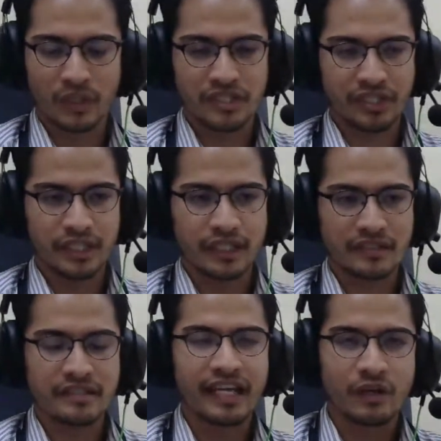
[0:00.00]
which
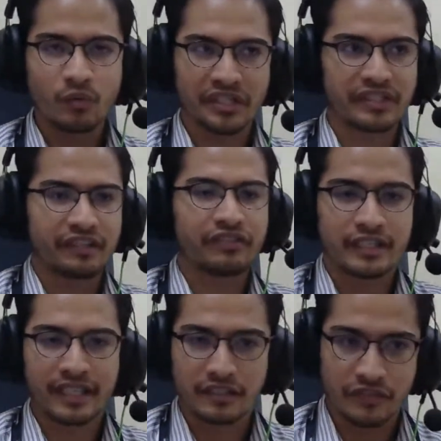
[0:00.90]
is network
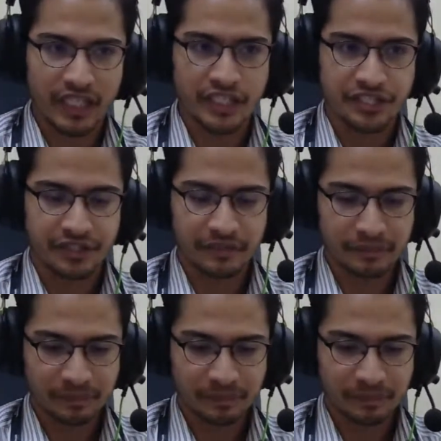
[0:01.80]
traffic classification.